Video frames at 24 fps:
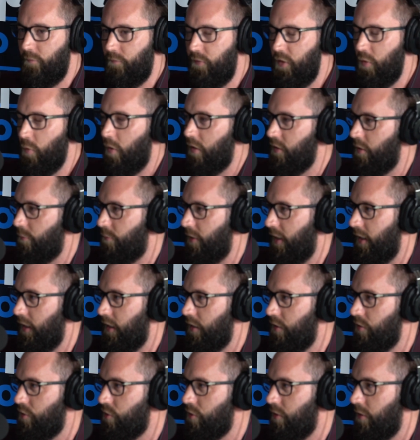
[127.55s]
few on the
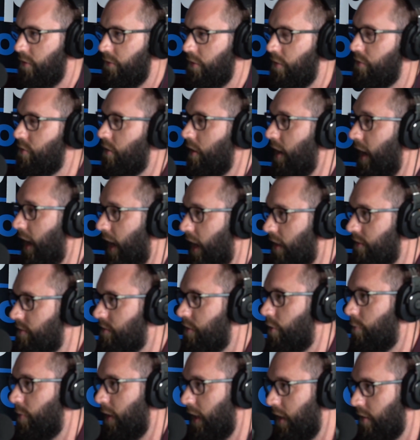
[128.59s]
page. Those are ads.
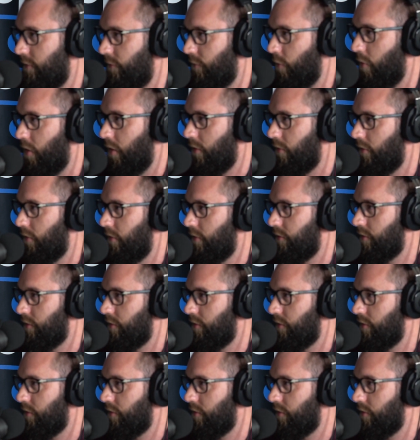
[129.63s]
They're paid for.